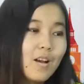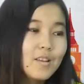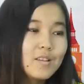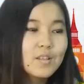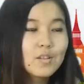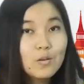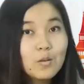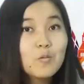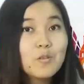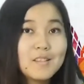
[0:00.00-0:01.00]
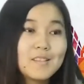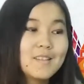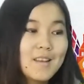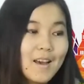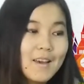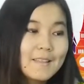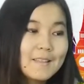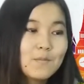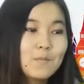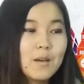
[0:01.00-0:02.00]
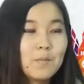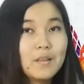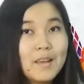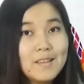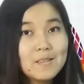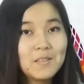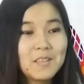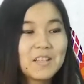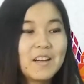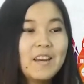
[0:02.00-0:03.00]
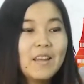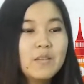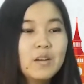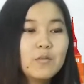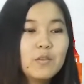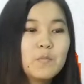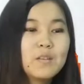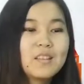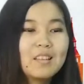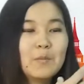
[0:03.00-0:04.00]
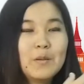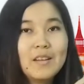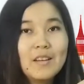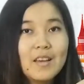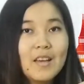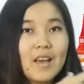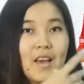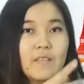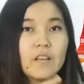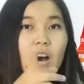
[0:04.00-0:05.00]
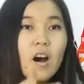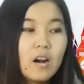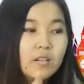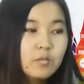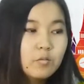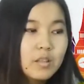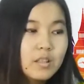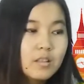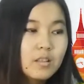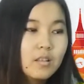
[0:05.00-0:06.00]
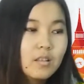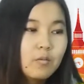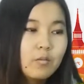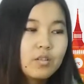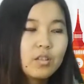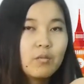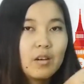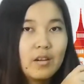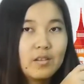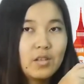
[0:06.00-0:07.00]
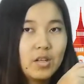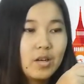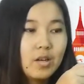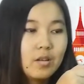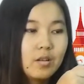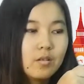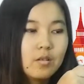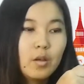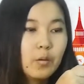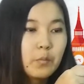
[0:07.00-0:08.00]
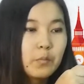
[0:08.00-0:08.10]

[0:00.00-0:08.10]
The school was designed to be a place where creativity would be celebrated and hard work was rewarded there. No,